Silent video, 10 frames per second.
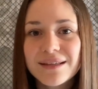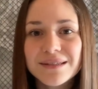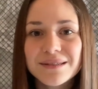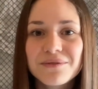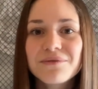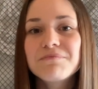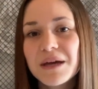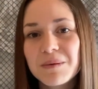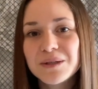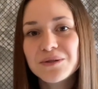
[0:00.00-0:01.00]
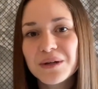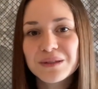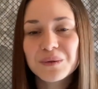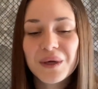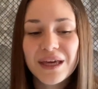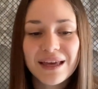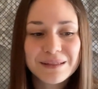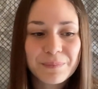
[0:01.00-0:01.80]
It's maybe during the weekend.